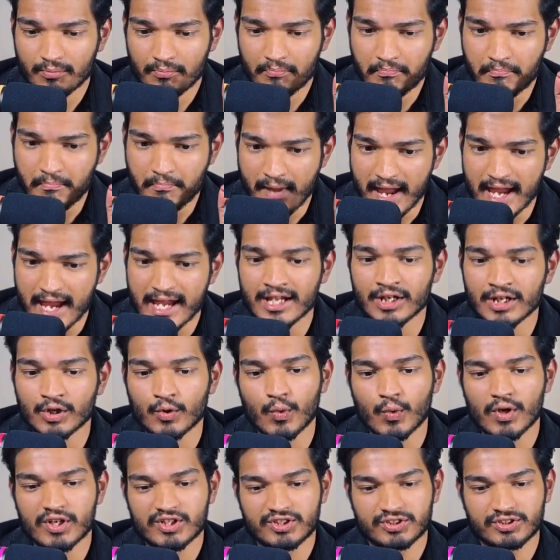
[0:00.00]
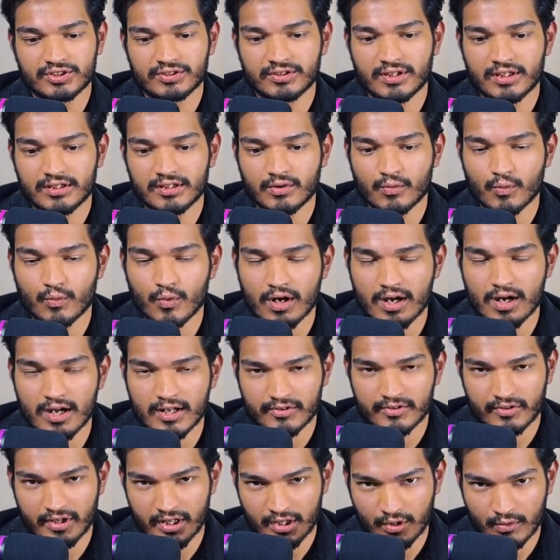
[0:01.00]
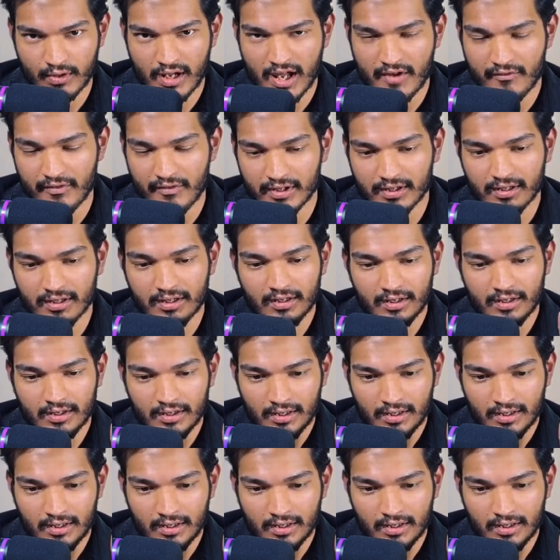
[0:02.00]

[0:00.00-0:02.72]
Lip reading: main question that the world is right now having.